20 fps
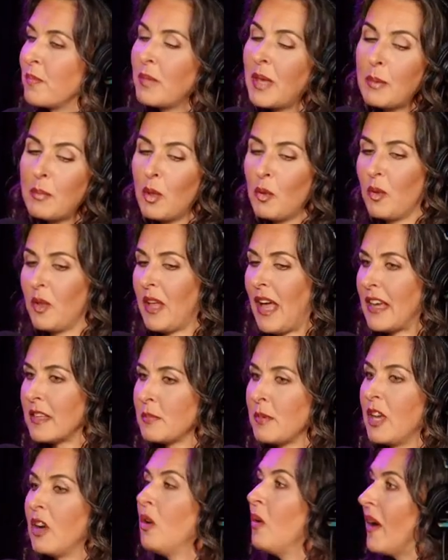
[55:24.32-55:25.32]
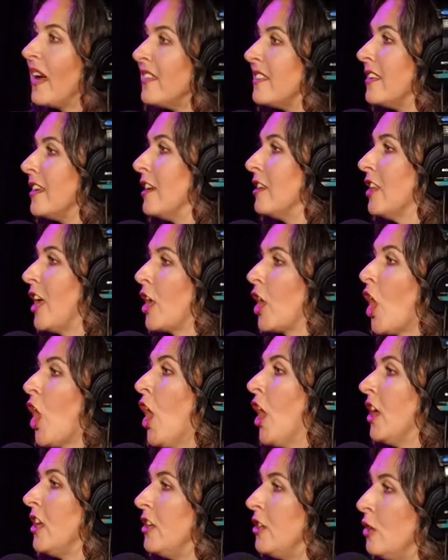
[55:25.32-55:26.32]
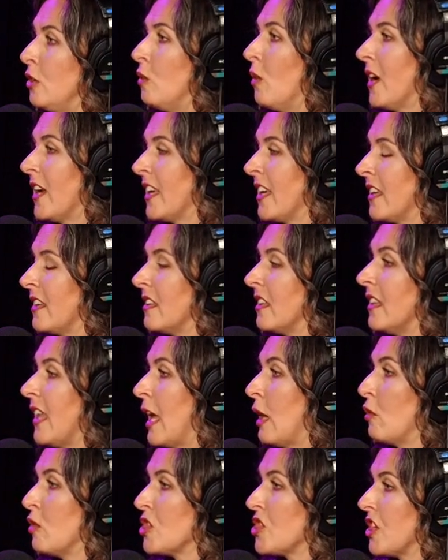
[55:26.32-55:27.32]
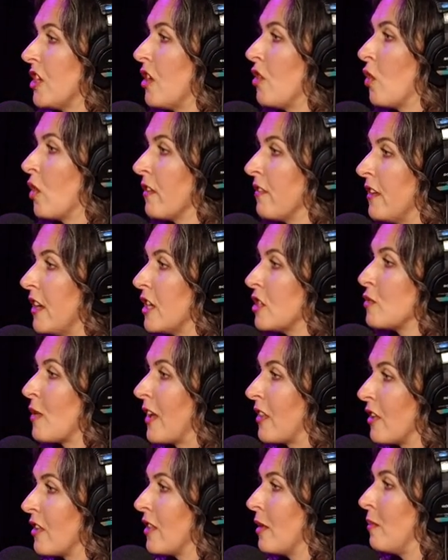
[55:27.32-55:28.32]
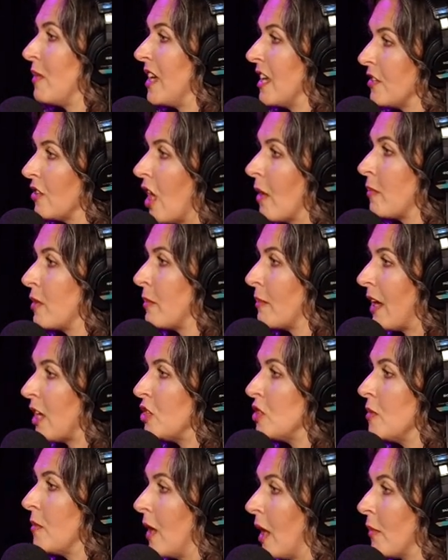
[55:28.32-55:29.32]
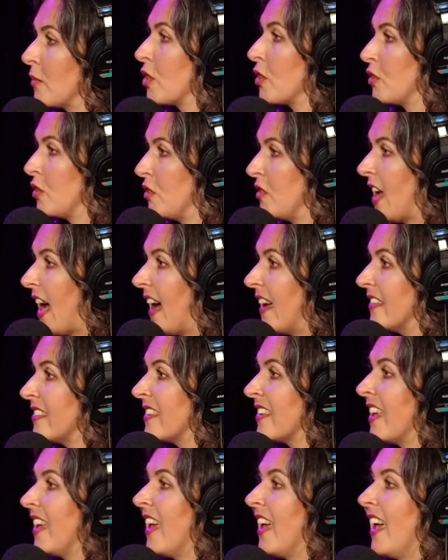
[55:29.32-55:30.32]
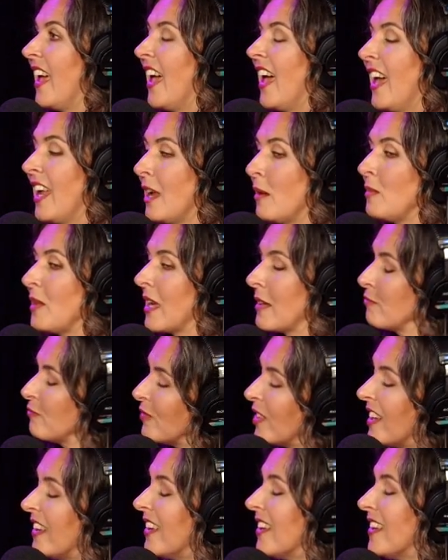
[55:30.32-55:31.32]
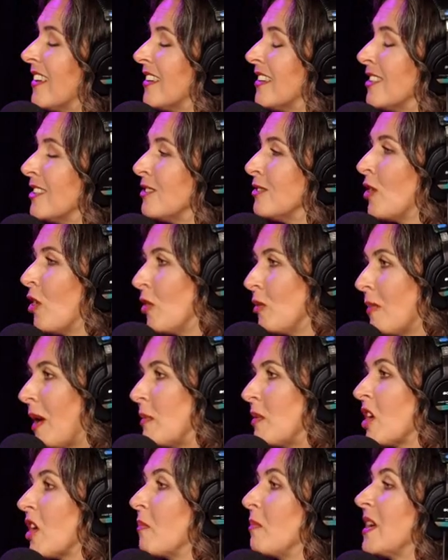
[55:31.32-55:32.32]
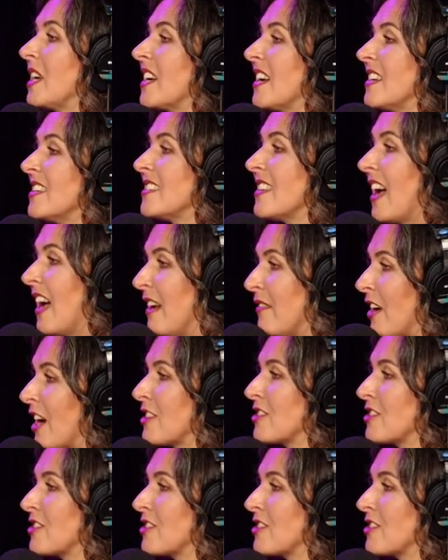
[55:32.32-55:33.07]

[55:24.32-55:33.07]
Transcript: people will ask me, "Oh, I see. Like you want a kid to languish in an orphanage rather than be adopted by two moms or two dads." And I'm like, "No, hold my beer because I've